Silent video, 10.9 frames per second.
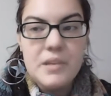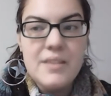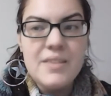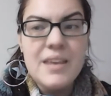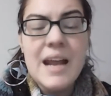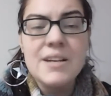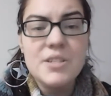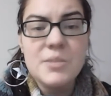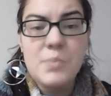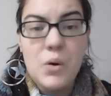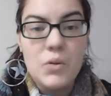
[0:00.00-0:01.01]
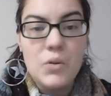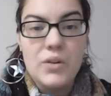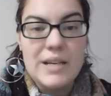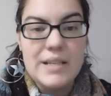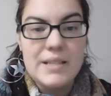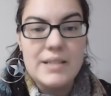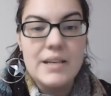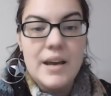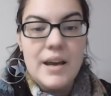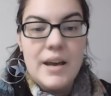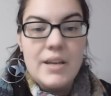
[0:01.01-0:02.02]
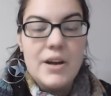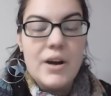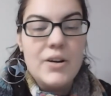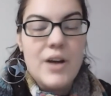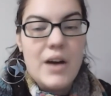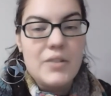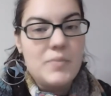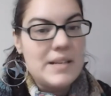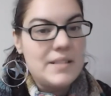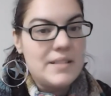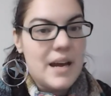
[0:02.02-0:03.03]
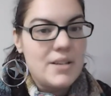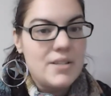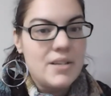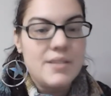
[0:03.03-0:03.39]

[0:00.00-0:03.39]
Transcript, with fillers: then I can just pull green yarn out of my stash.